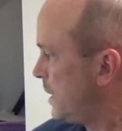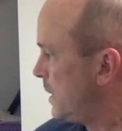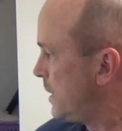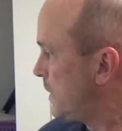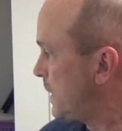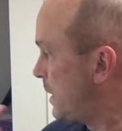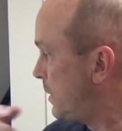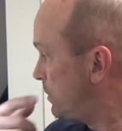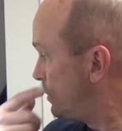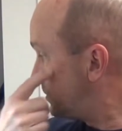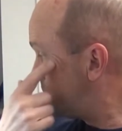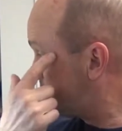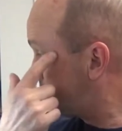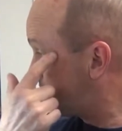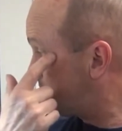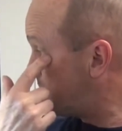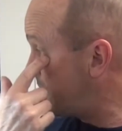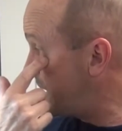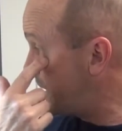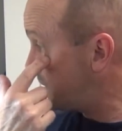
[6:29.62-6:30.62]
That was
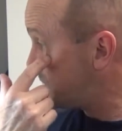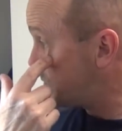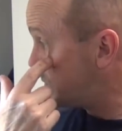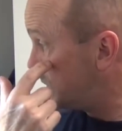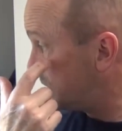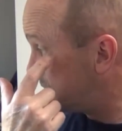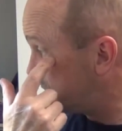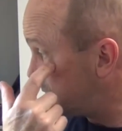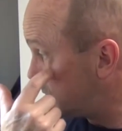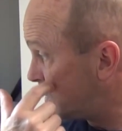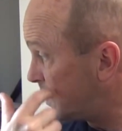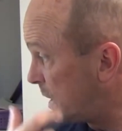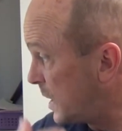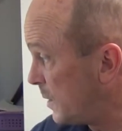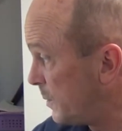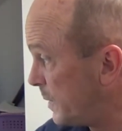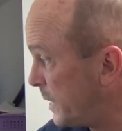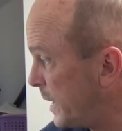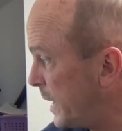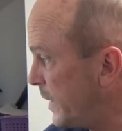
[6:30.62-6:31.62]
last week
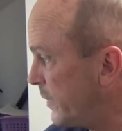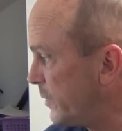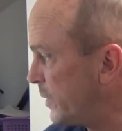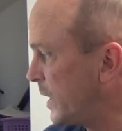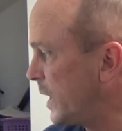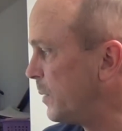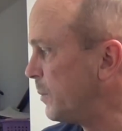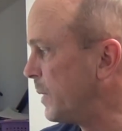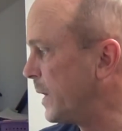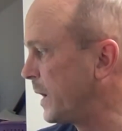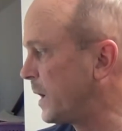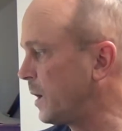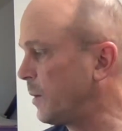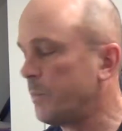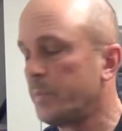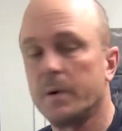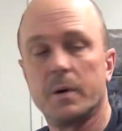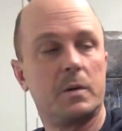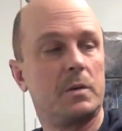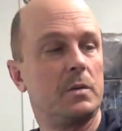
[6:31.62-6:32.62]
sometime, and I haven't gotten back
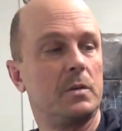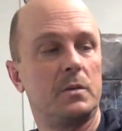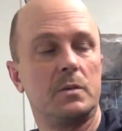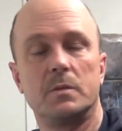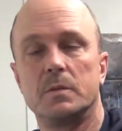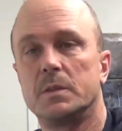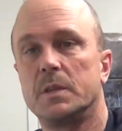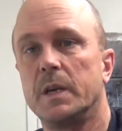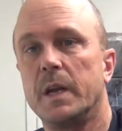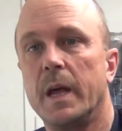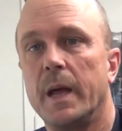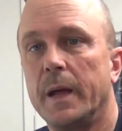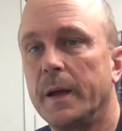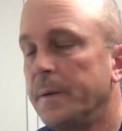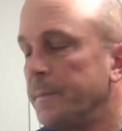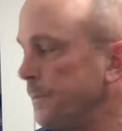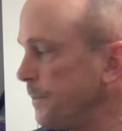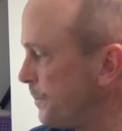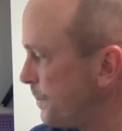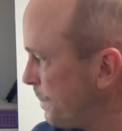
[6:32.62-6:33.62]
up there until today.
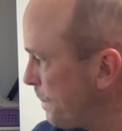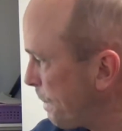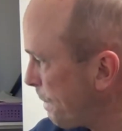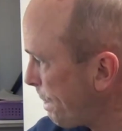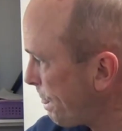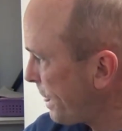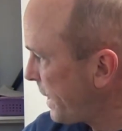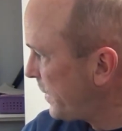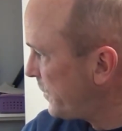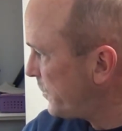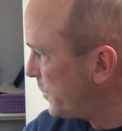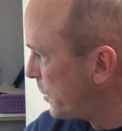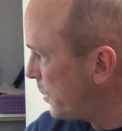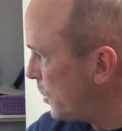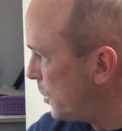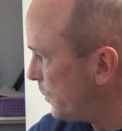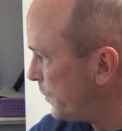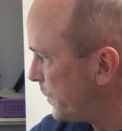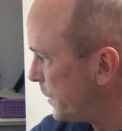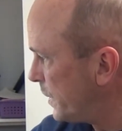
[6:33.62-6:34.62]
So
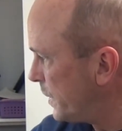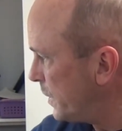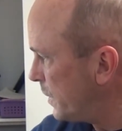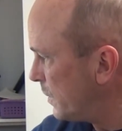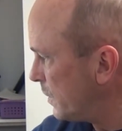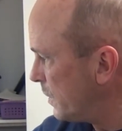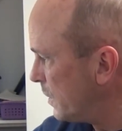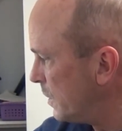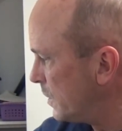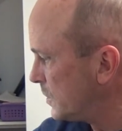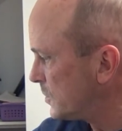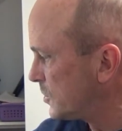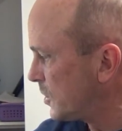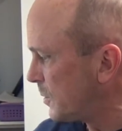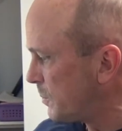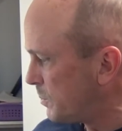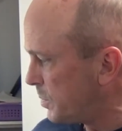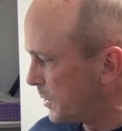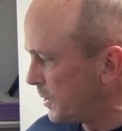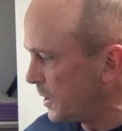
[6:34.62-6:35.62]
hopefully I'll
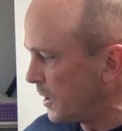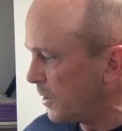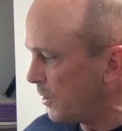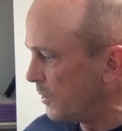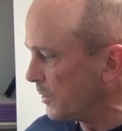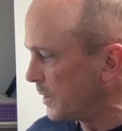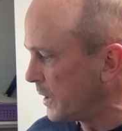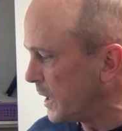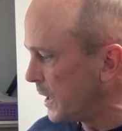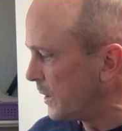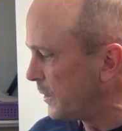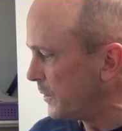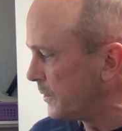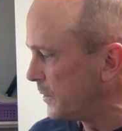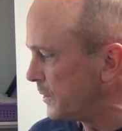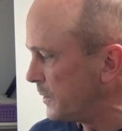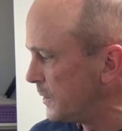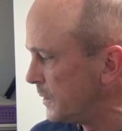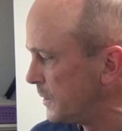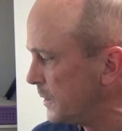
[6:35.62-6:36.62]
start putting it all
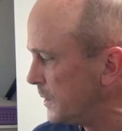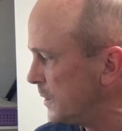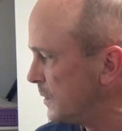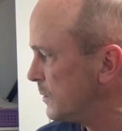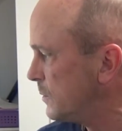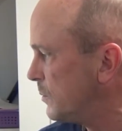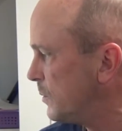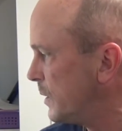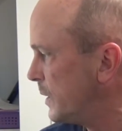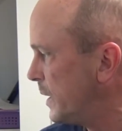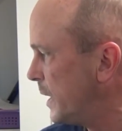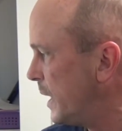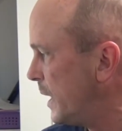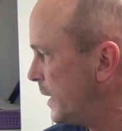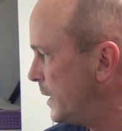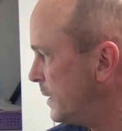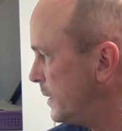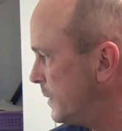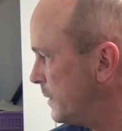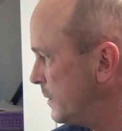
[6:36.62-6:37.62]
together and
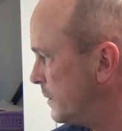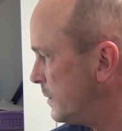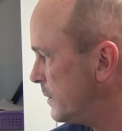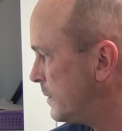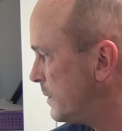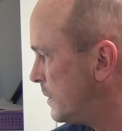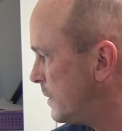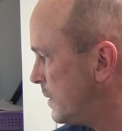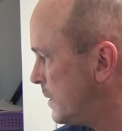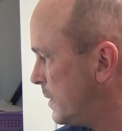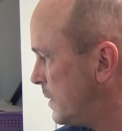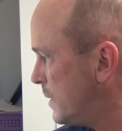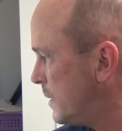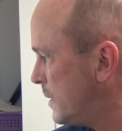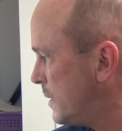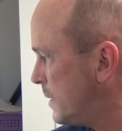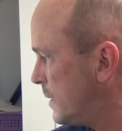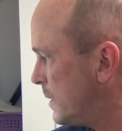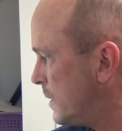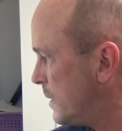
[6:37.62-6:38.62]
whatnot, and
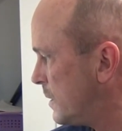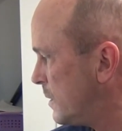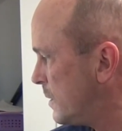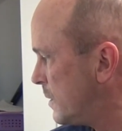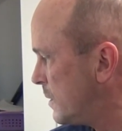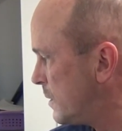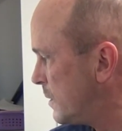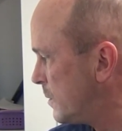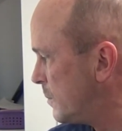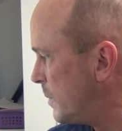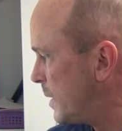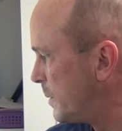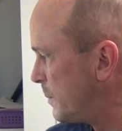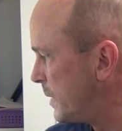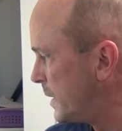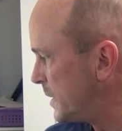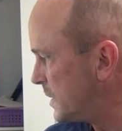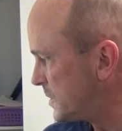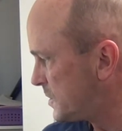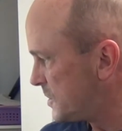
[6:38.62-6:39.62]
make
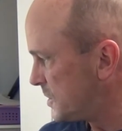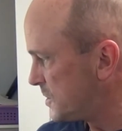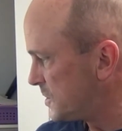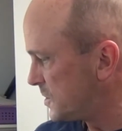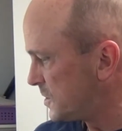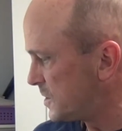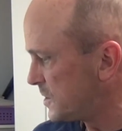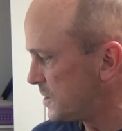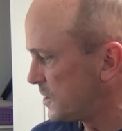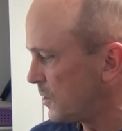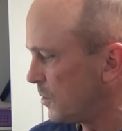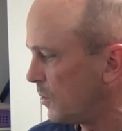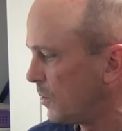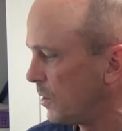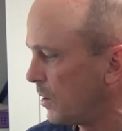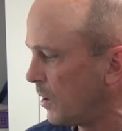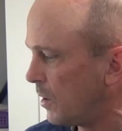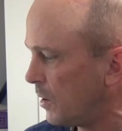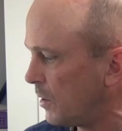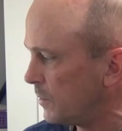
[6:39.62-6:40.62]
my decisions as I go
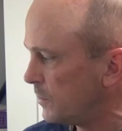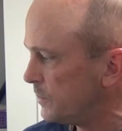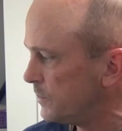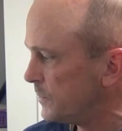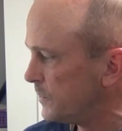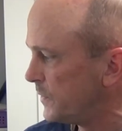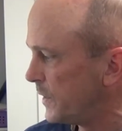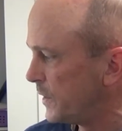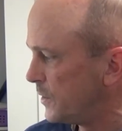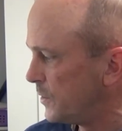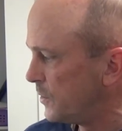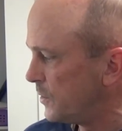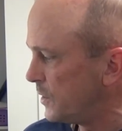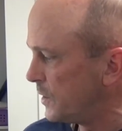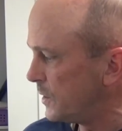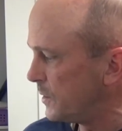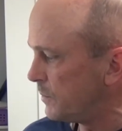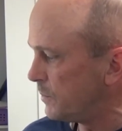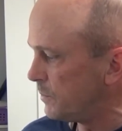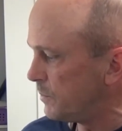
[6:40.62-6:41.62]
along. If I
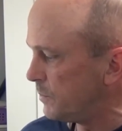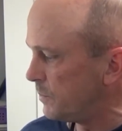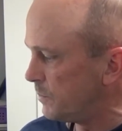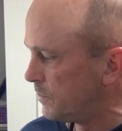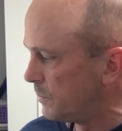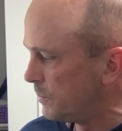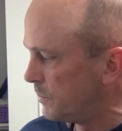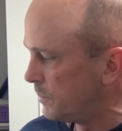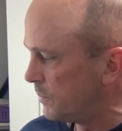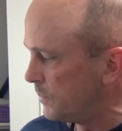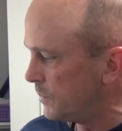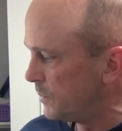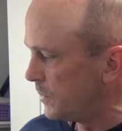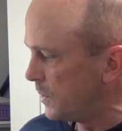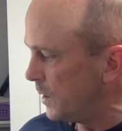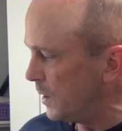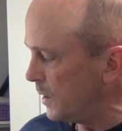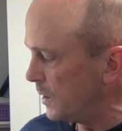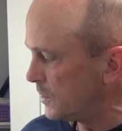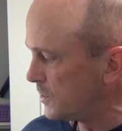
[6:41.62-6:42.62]
do
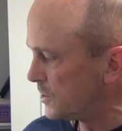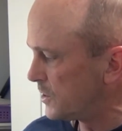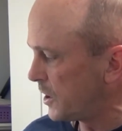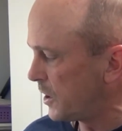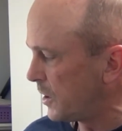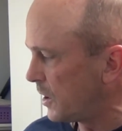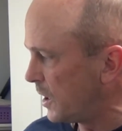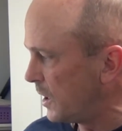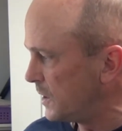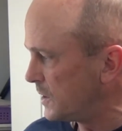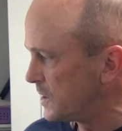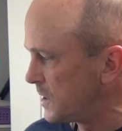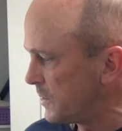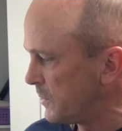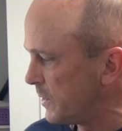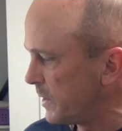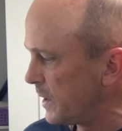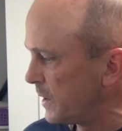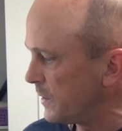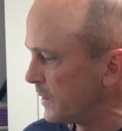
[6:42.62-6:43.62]
the stair lights and
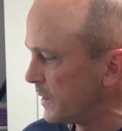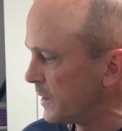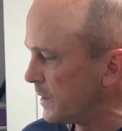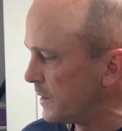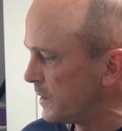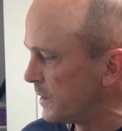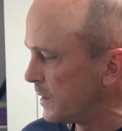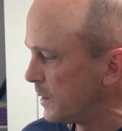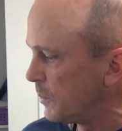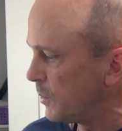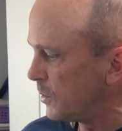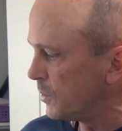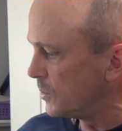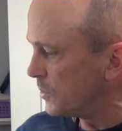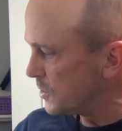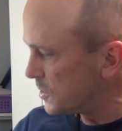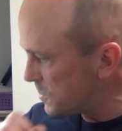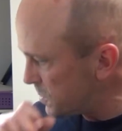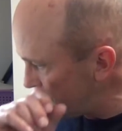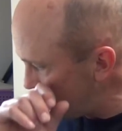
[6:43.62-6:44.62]
everything, then I'm gonna
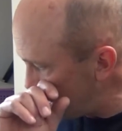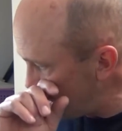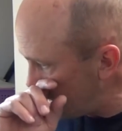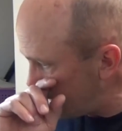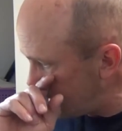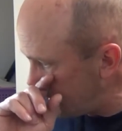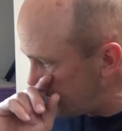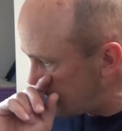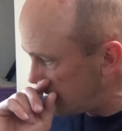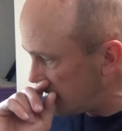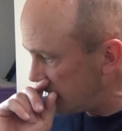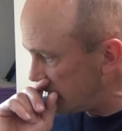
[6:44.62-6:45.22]
lose my